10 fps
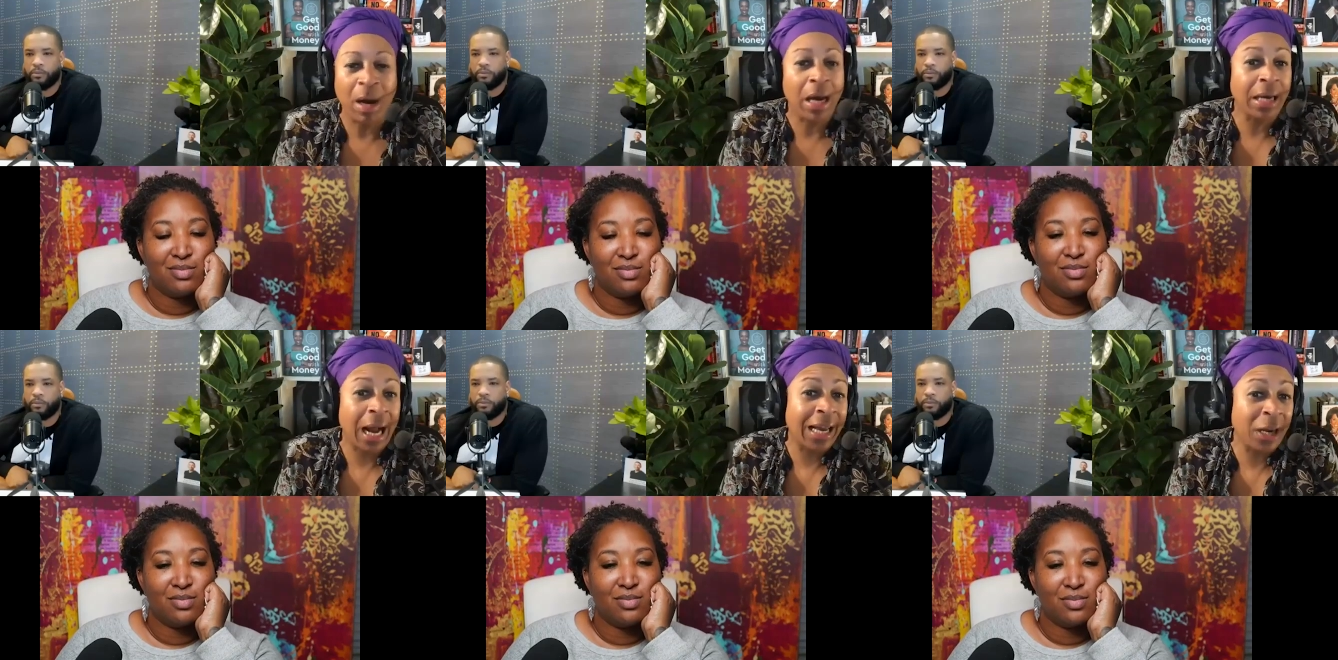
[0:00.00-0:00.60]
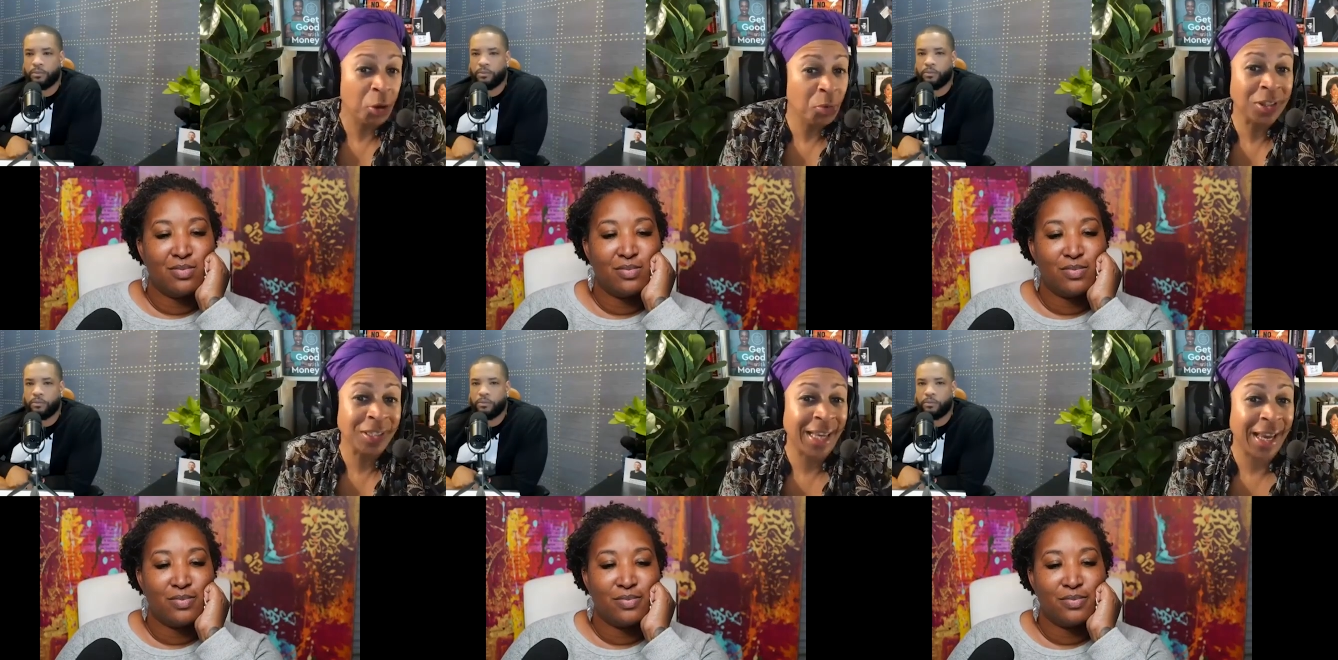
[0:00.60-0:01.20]
Speaker 1: but I hear
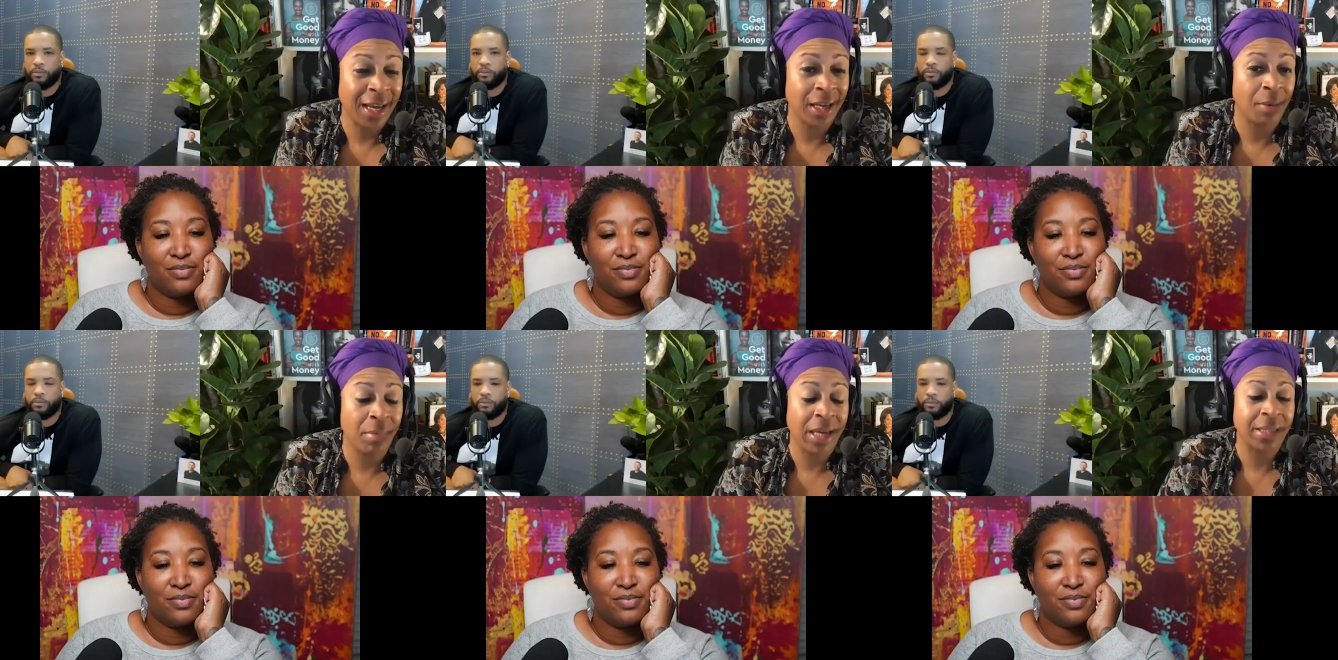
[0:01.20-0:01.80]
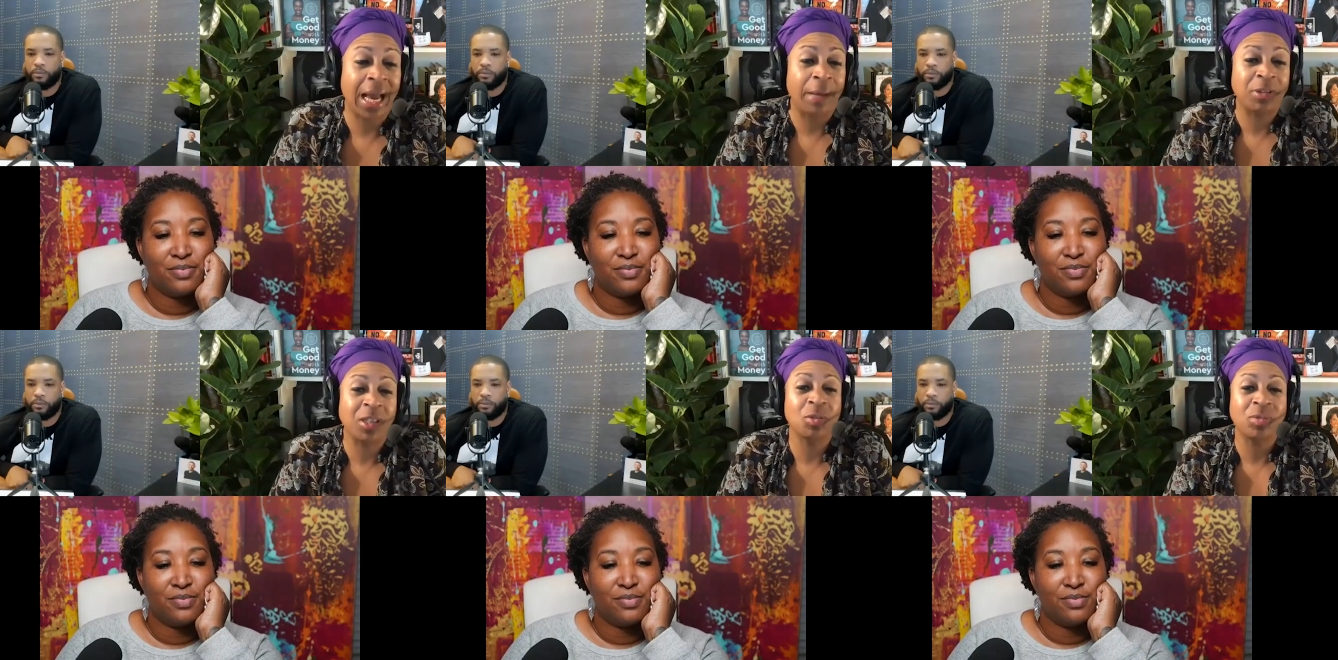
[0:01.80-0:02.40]
what you're saying and it makes
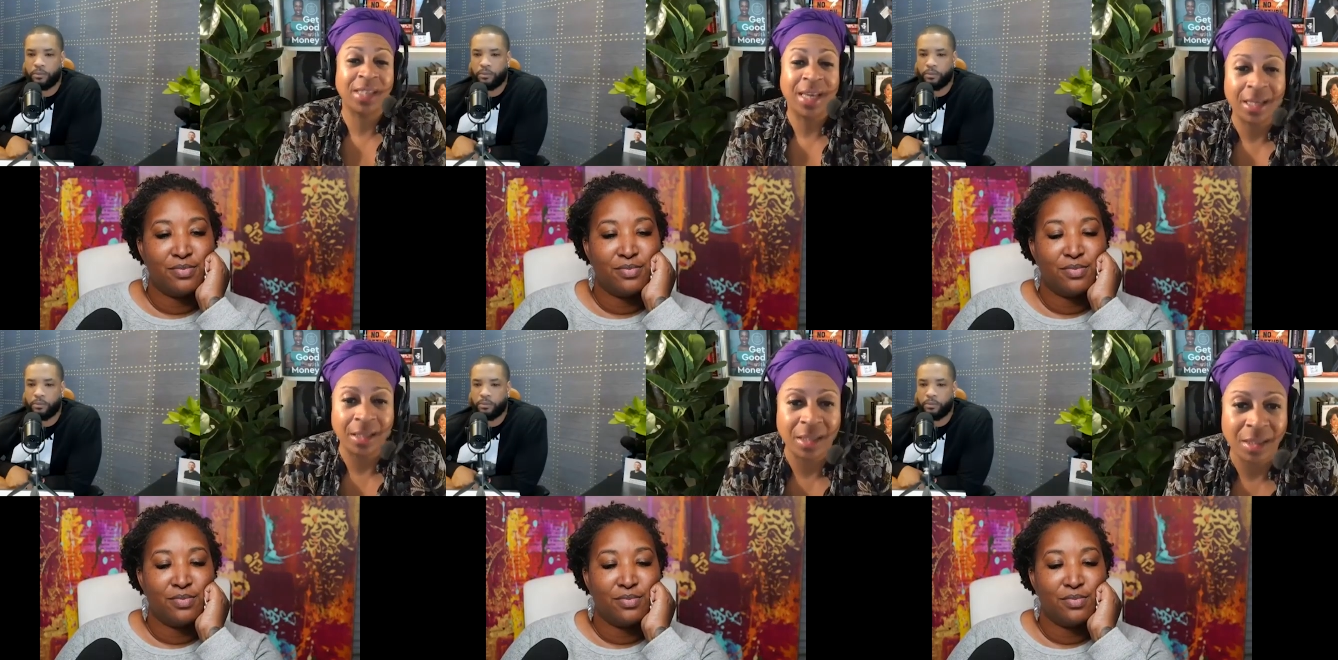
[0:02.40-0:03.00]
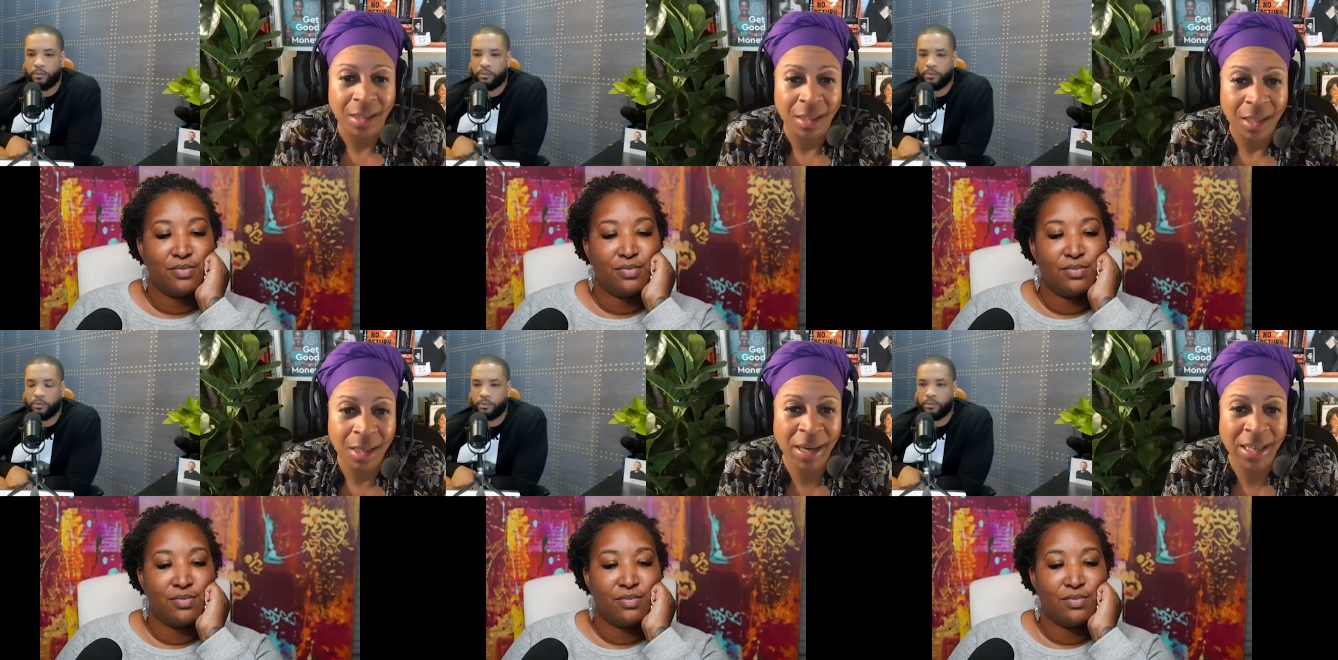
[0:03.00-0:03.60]
absolute sense.
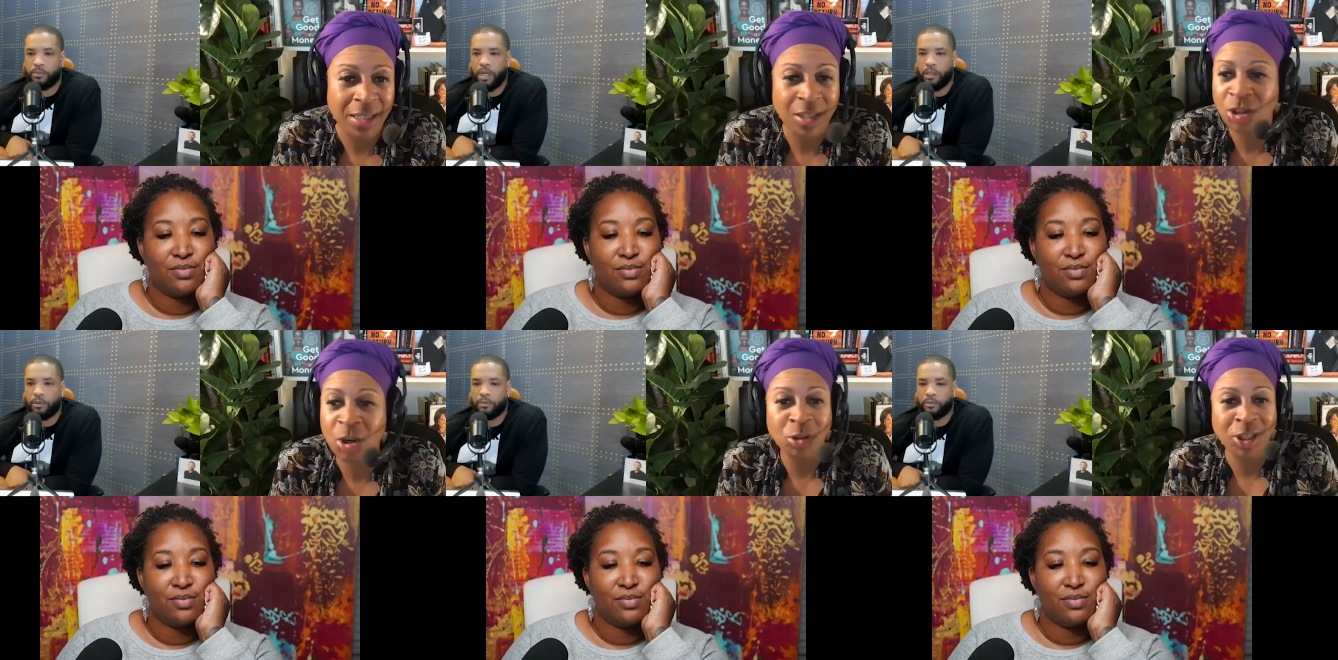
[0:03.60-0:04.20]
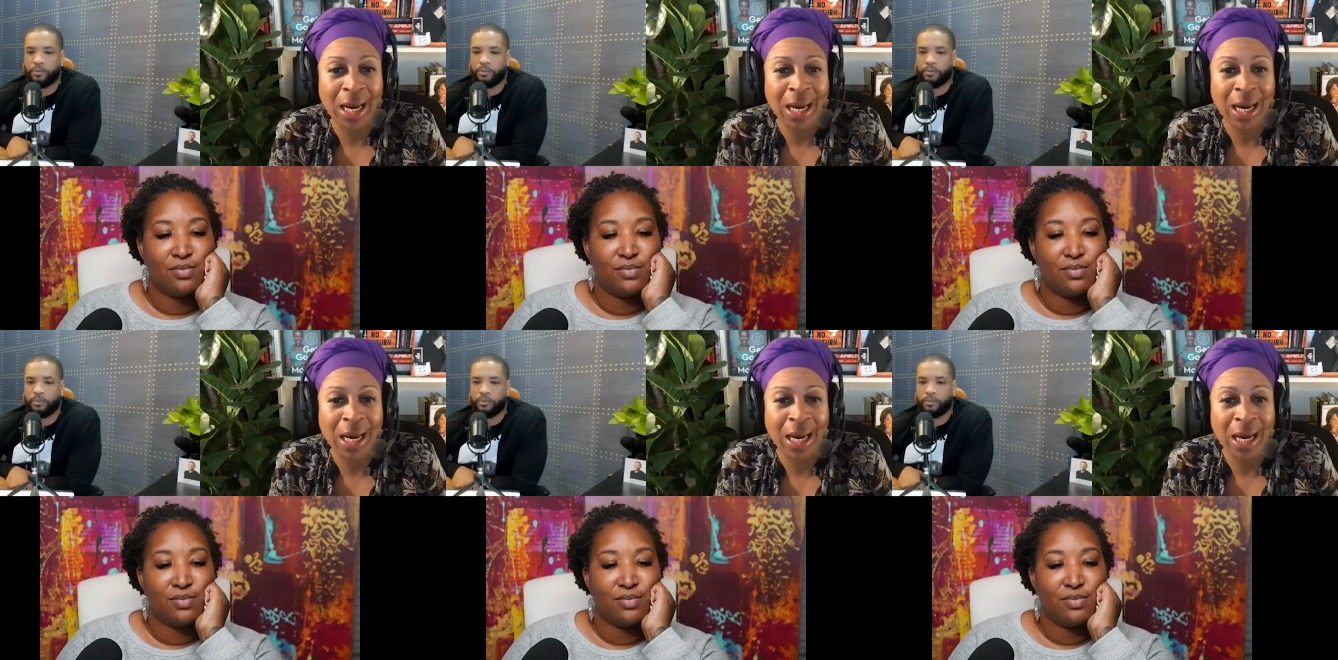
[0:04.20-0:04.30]
It makes yeah. it, there's no